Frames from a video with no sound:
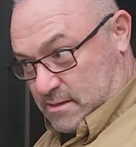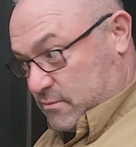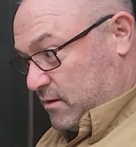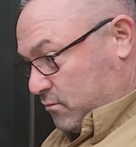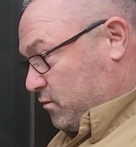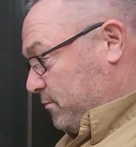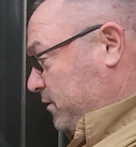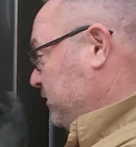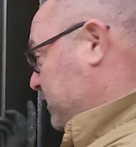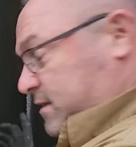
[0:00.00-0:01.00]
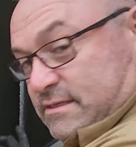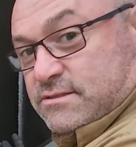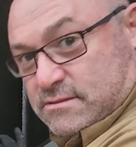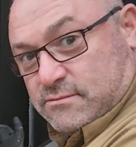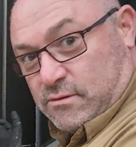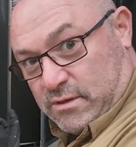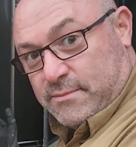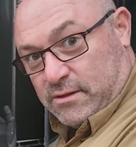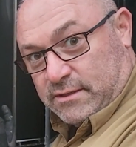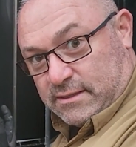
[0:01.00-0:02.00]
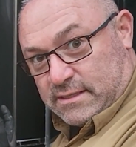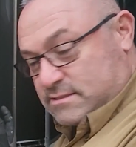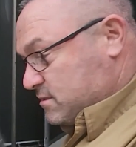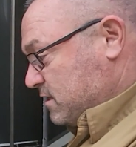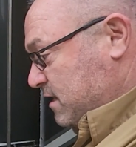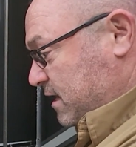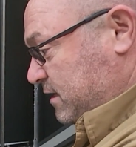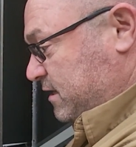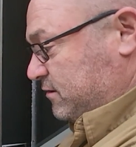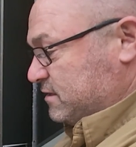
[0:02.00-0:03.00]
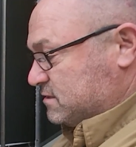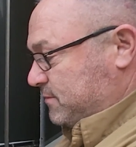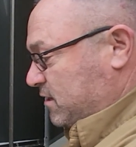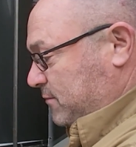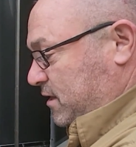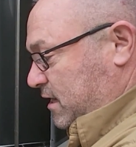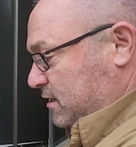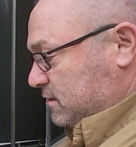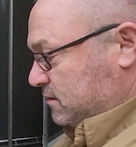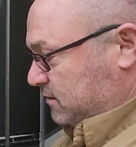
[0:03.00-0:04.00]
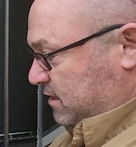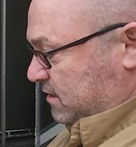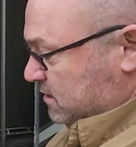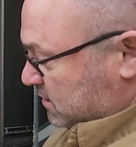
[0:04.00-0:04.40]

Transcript: Well, we're building this, we're rebuilding this, and here is the bearing block, okay?